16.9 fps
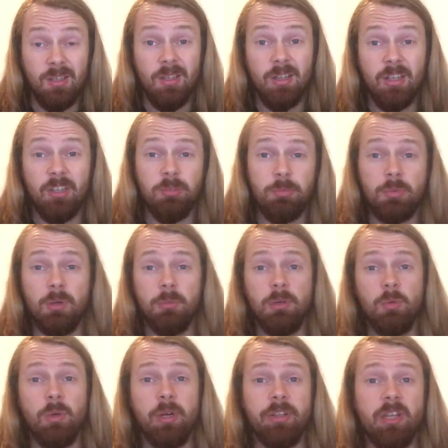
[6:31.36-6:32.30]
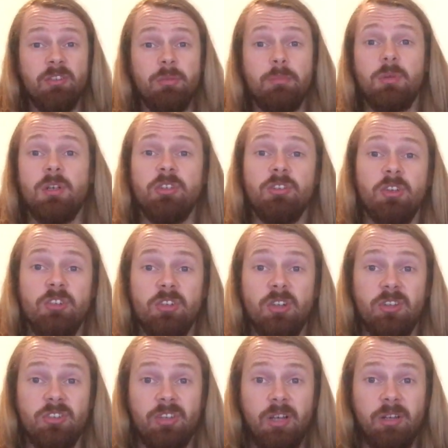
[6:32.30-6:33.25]
that's probably why their vibratos
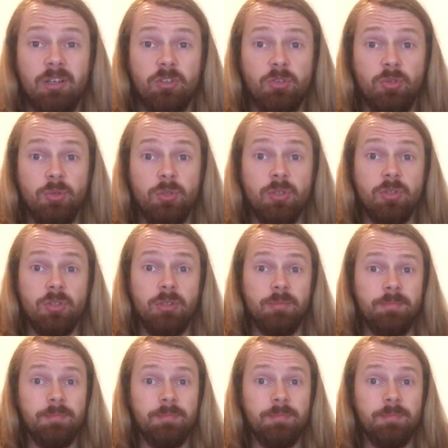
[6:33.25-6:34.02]
aren't sounding too good.